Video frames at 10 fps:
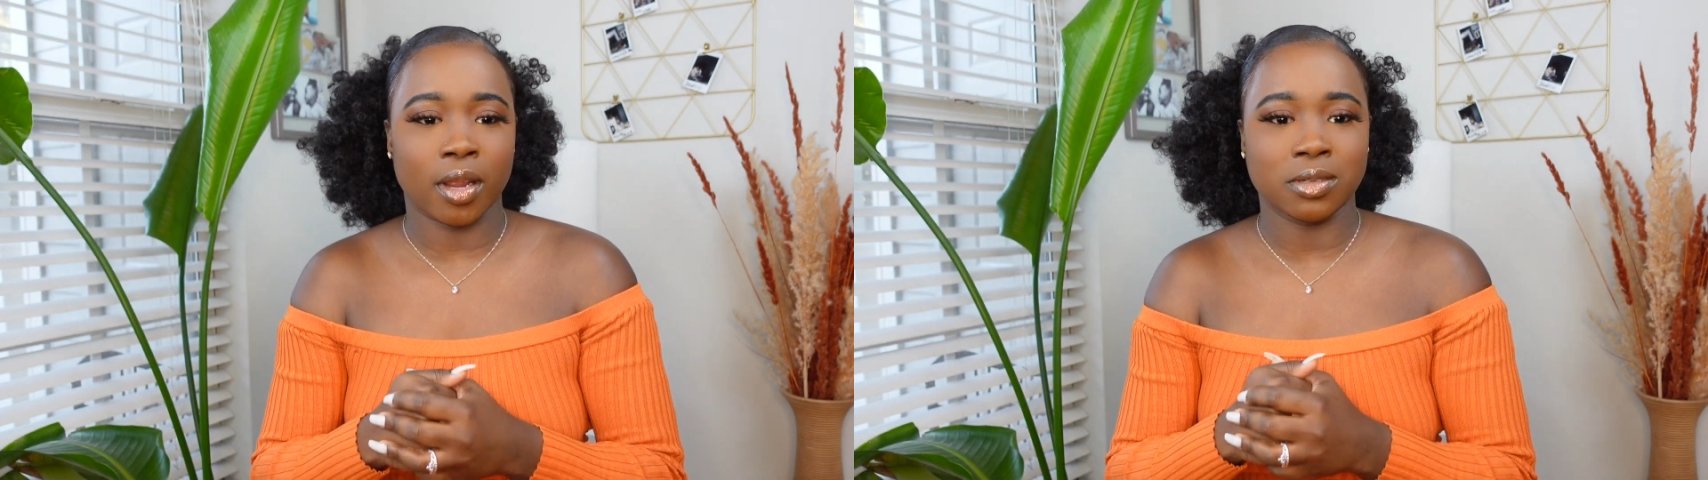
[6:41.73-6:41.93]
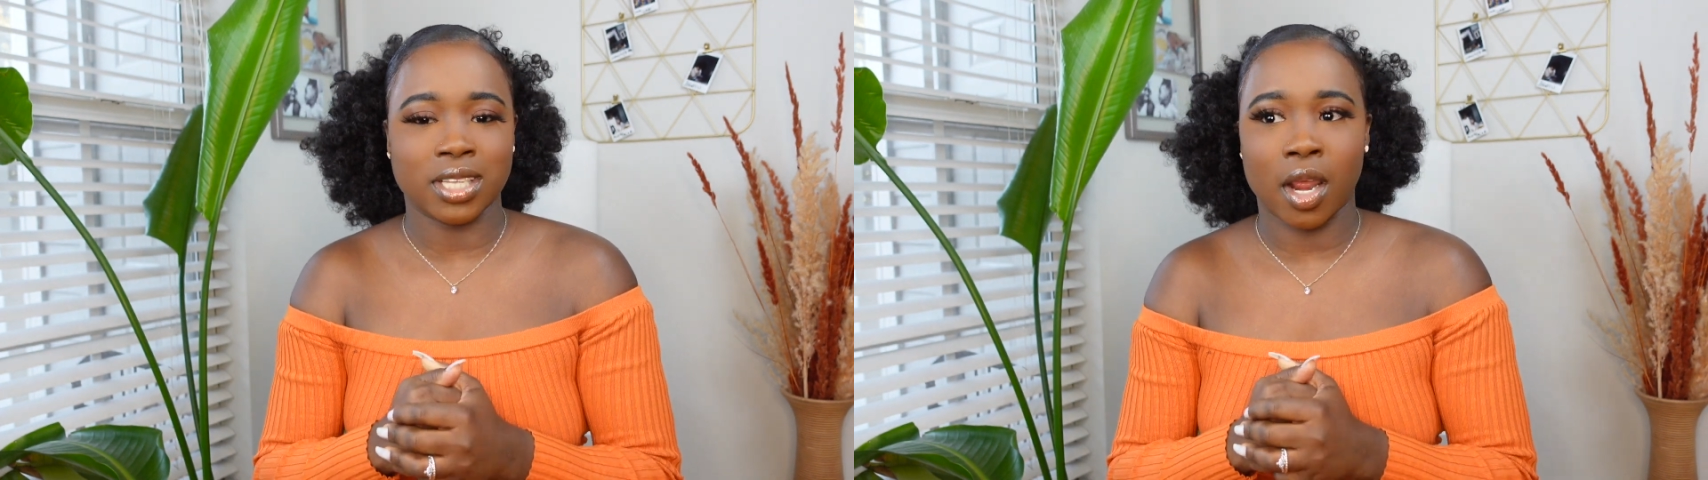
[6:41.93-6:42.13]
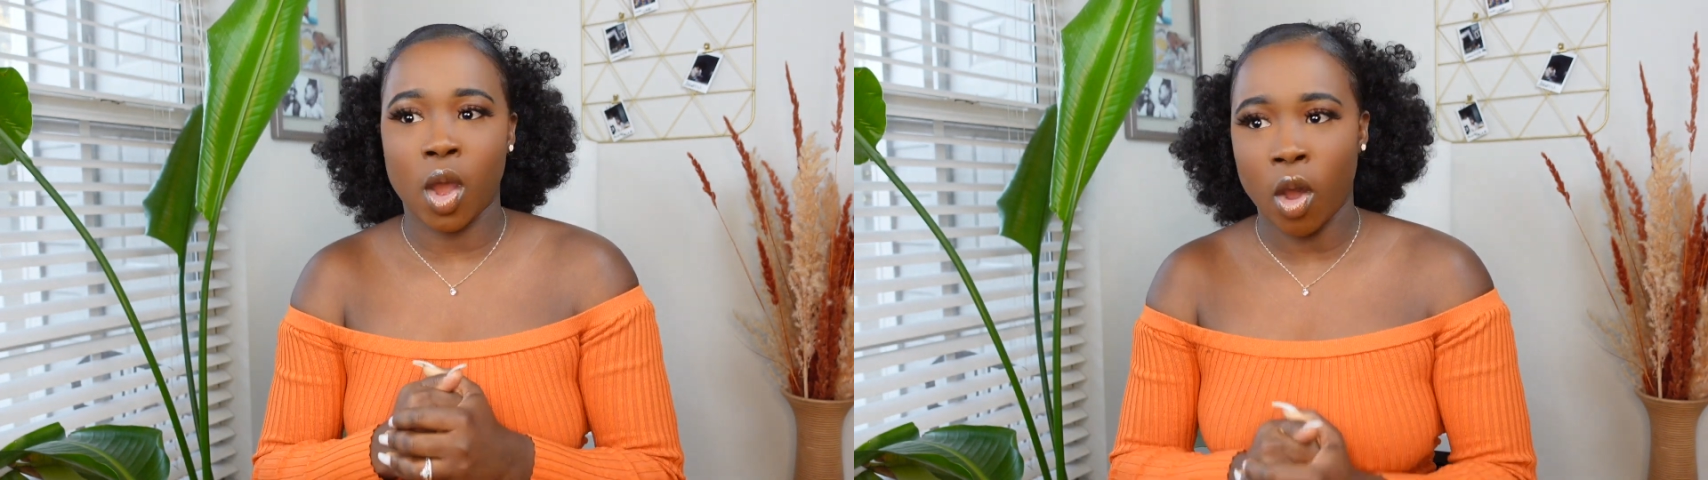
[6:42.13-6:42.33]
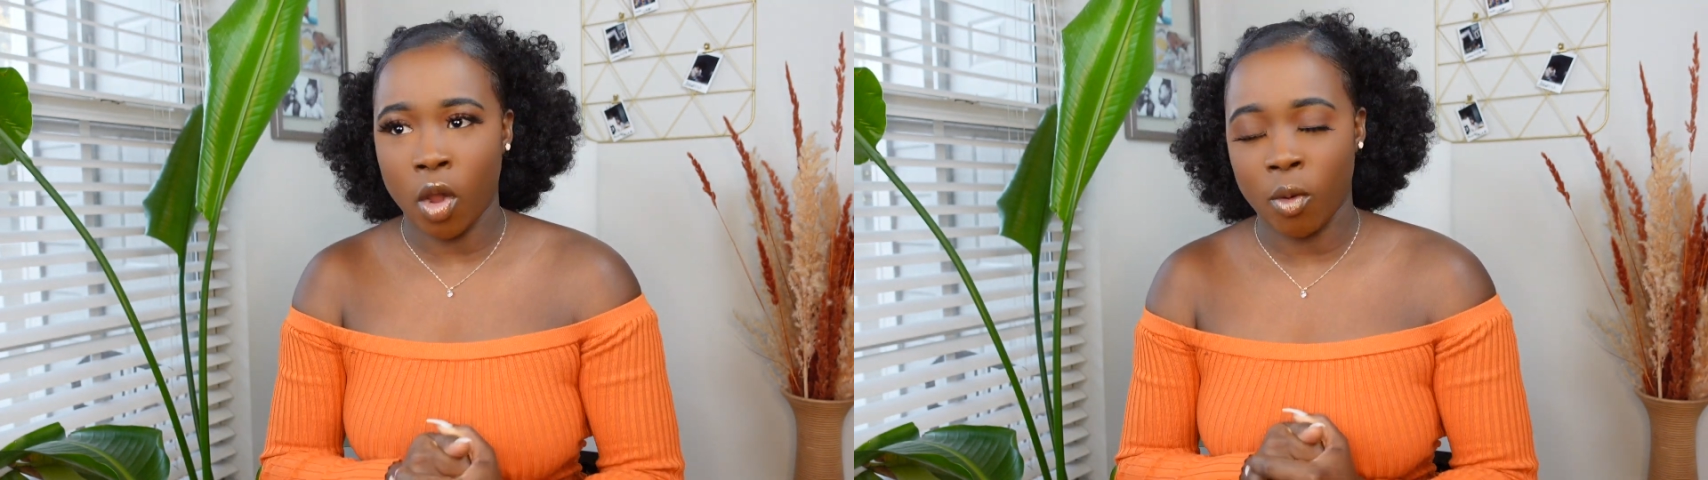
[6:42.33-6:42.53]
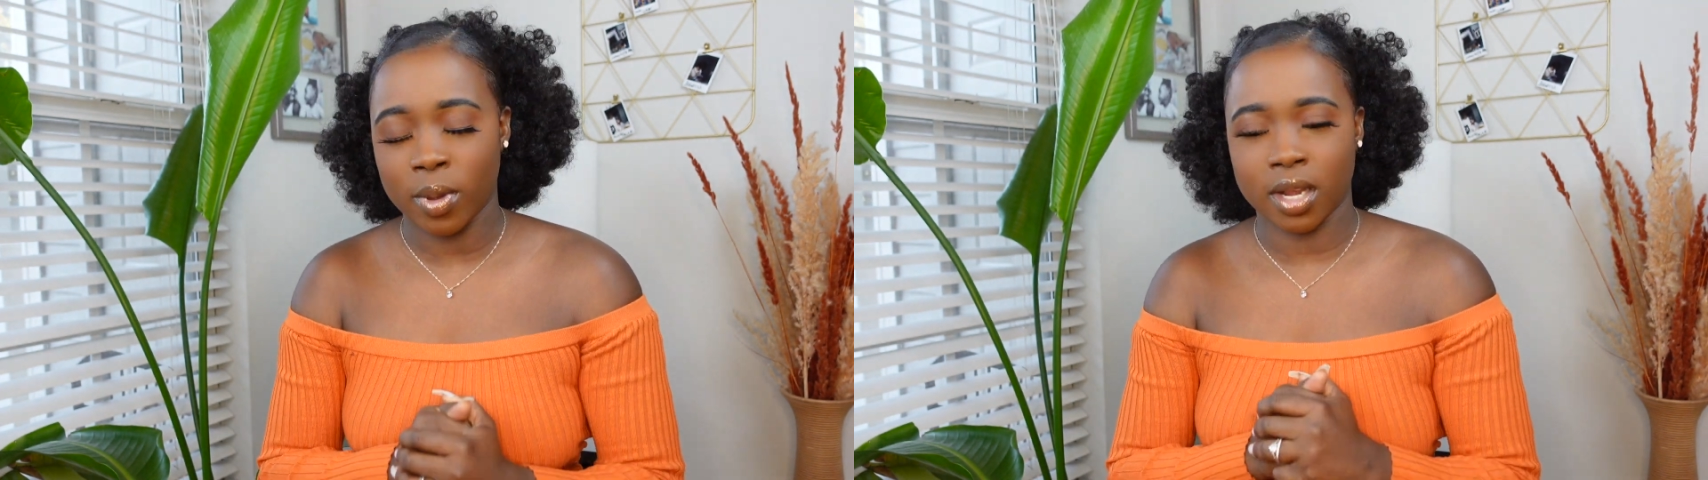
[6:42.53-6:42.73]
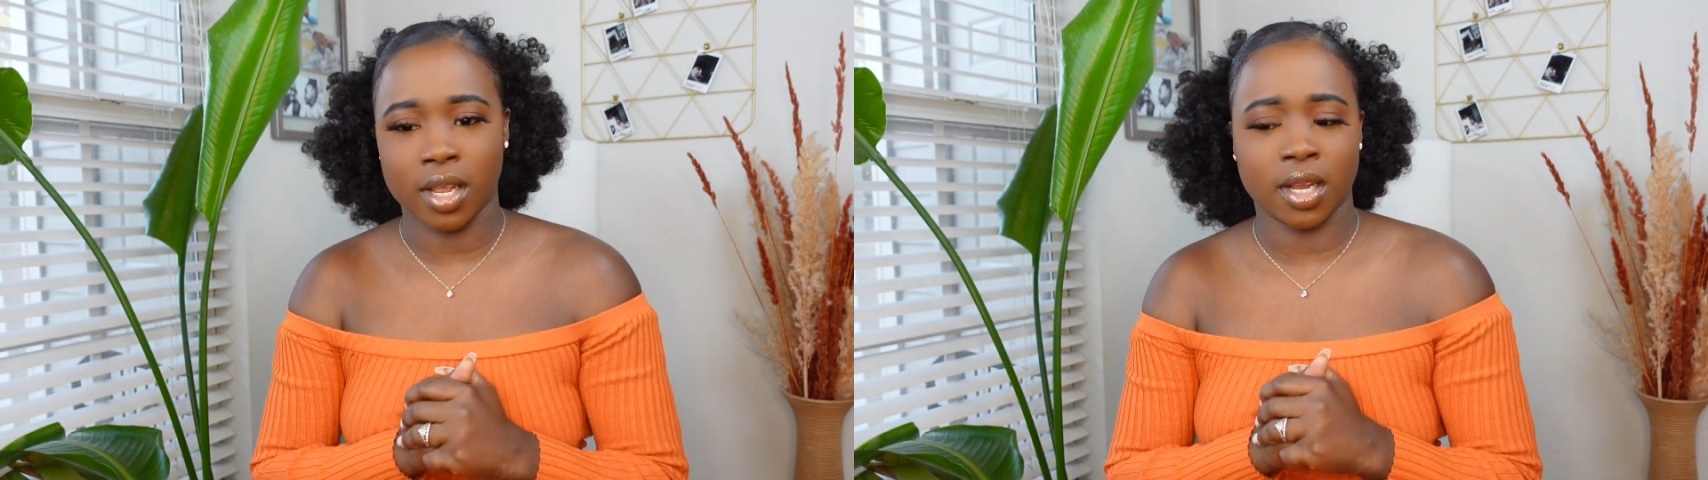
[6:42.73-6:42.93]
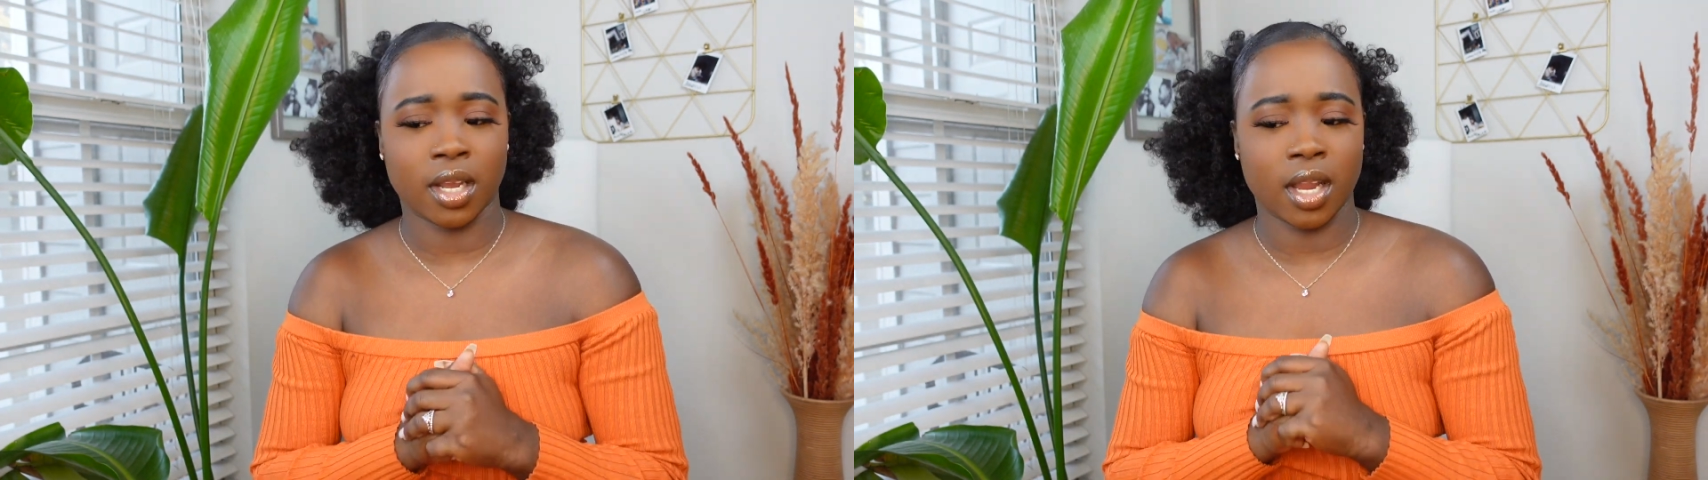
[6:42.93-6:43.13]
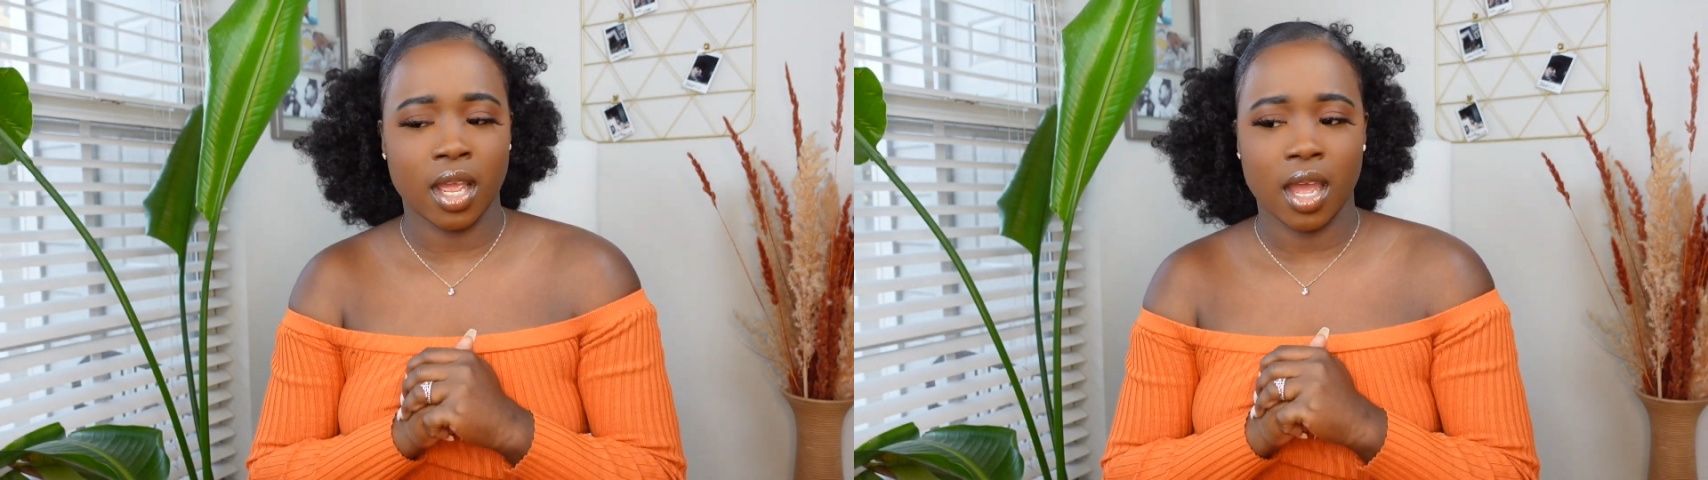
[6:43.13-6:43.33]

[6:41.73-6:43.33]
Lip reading: I was at home and then